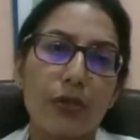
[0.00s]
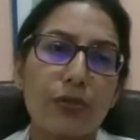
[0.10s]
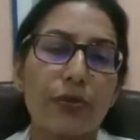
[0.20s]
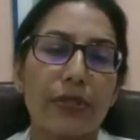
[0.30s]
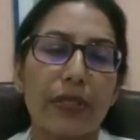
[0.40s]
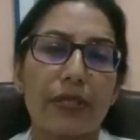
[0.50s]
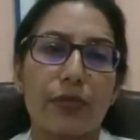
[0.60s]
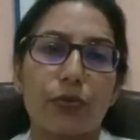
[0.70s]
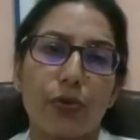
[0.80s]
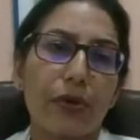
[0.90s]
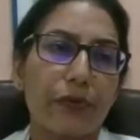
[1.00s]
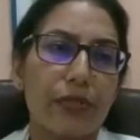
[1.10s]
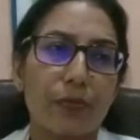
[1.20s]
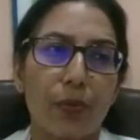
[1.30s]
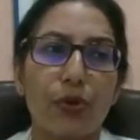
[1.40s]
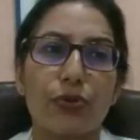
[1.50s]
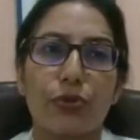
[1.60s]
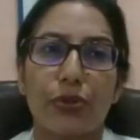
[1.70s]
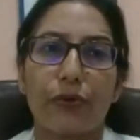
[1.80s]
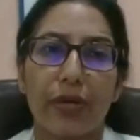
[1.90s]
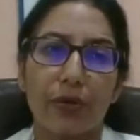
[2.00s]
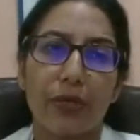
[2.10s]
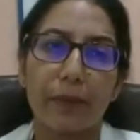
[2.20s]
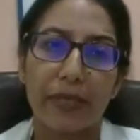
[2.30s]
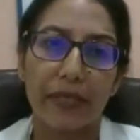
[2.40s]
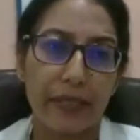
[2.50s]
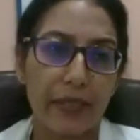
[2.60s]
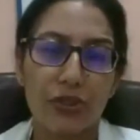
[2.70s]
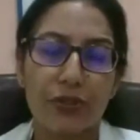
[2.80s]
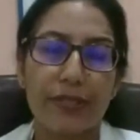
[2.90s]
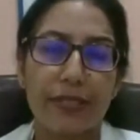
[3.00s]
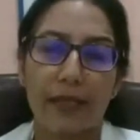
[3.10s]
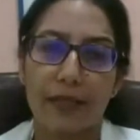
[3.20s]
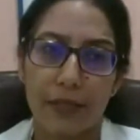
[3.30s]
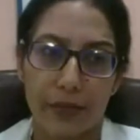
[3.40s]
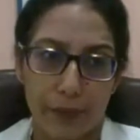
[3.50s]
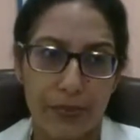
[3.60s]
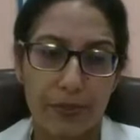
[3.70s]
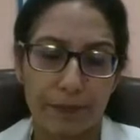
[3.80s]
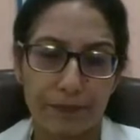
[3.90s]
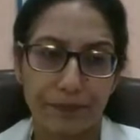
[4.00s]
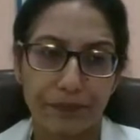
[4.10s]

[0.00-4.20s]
Also, these do not respond to your regular medications and syrups.